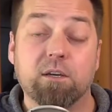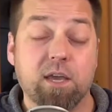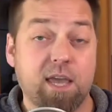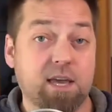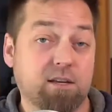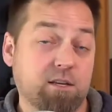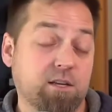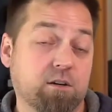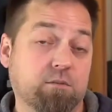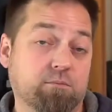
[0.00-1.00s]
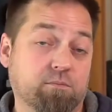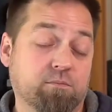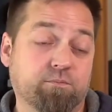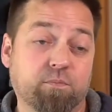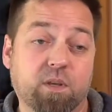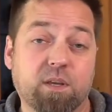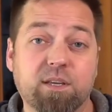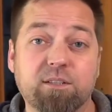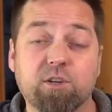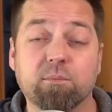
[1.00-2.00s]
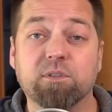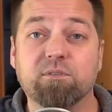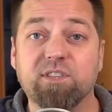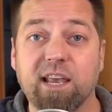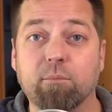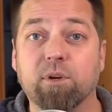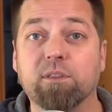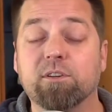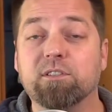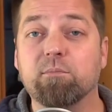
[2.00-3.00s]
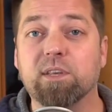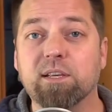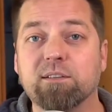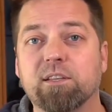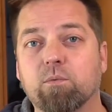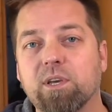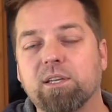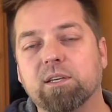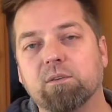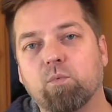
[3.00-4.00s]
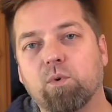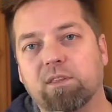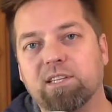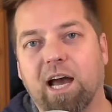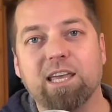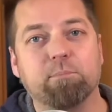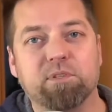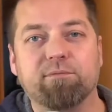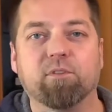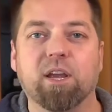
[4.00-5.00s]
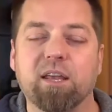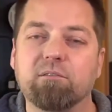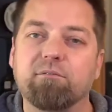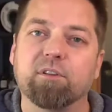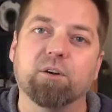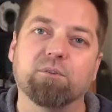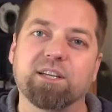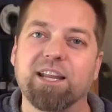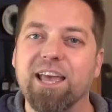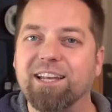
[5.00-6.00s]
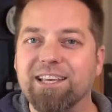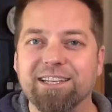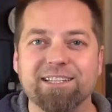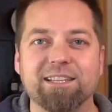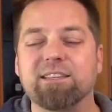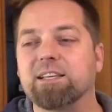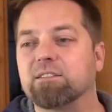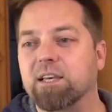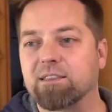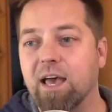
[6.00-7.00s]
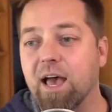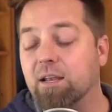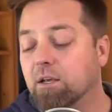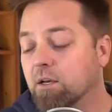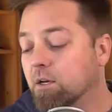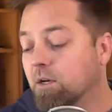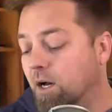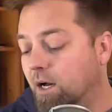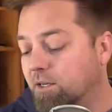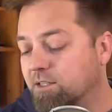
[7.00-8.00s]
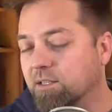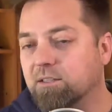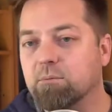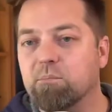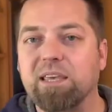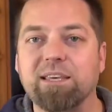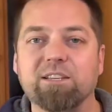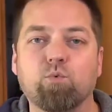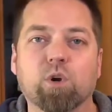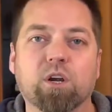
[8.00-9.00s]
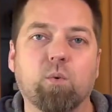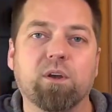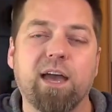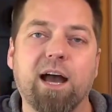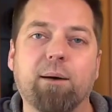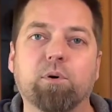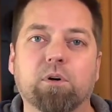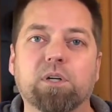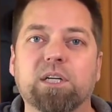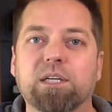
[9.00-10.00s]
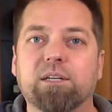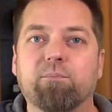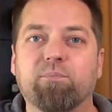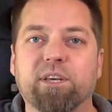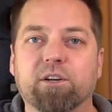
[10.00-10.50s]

And, in terms of Xamarin, there's some things that we did with types for nfloat and nint and things like that to make things work with Apple that are